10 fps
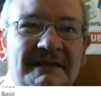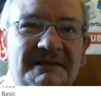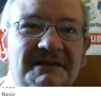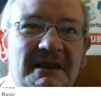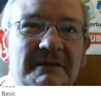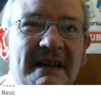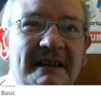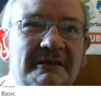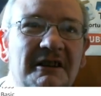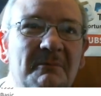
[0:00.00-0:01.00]
So yeah,
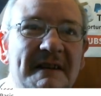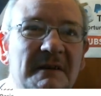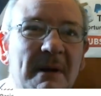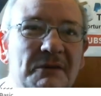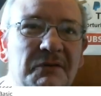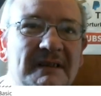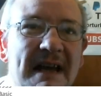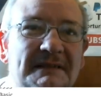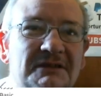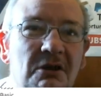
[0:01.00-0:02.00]
I'm going to make the battery
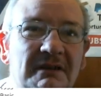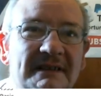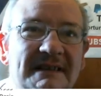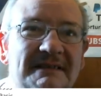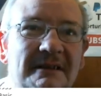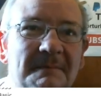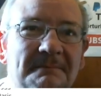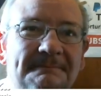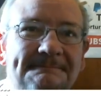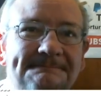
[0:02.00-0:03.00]
last longer this time.
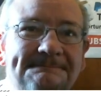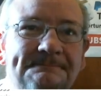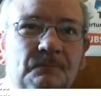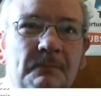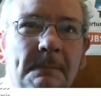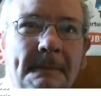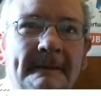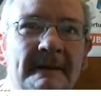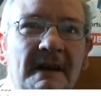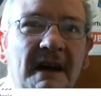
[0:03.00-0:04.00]

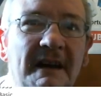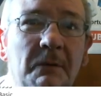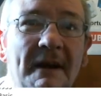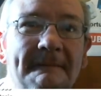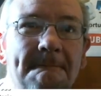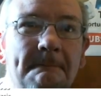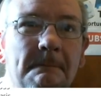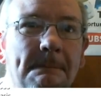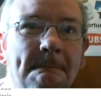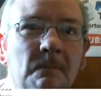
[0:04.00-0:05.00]
Anyway,
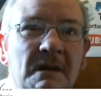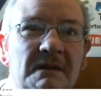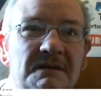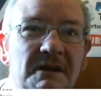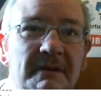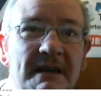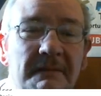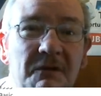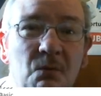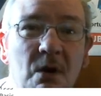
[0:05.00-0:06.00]
so yeah,
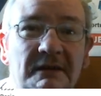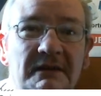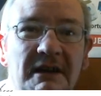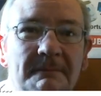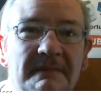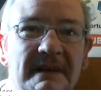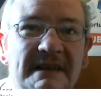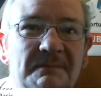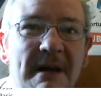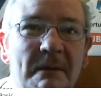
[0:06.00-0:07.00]
if you want
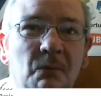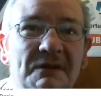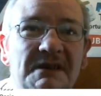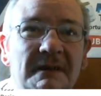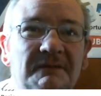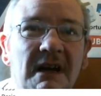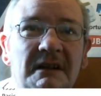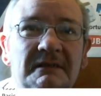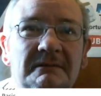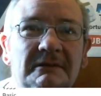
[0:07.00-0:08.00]
this map, once I've
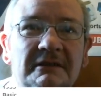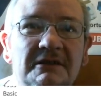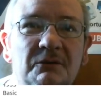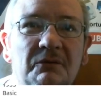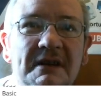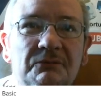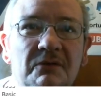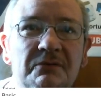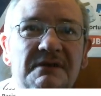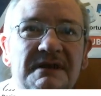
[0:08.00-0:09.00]
done, I'm going to do all these
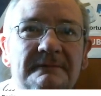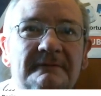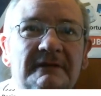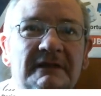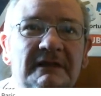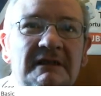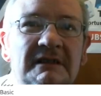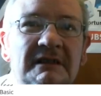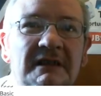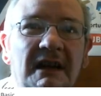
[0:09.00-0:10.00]
routes
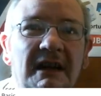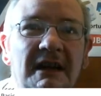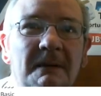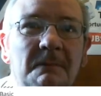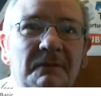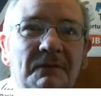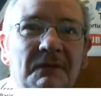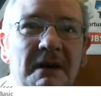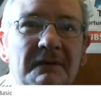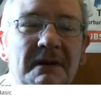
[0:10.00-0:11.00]
for
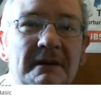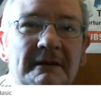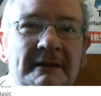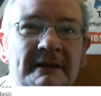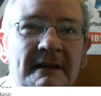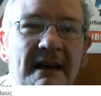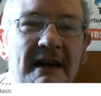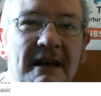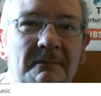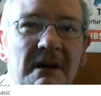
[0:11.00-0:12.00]
£5.
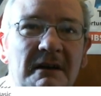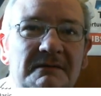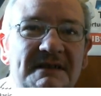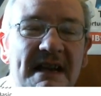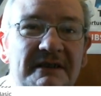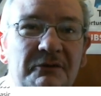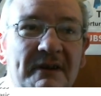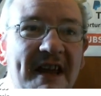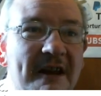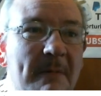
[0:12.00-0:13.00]
I'll send you a
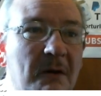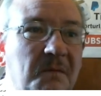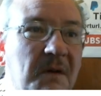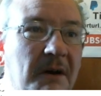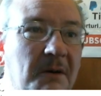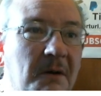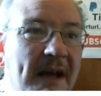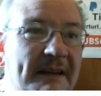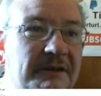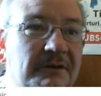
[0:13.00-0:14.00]
KML file
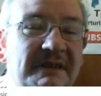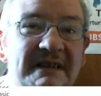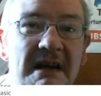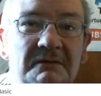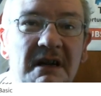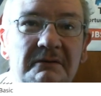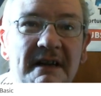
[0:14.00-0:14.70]
and you can download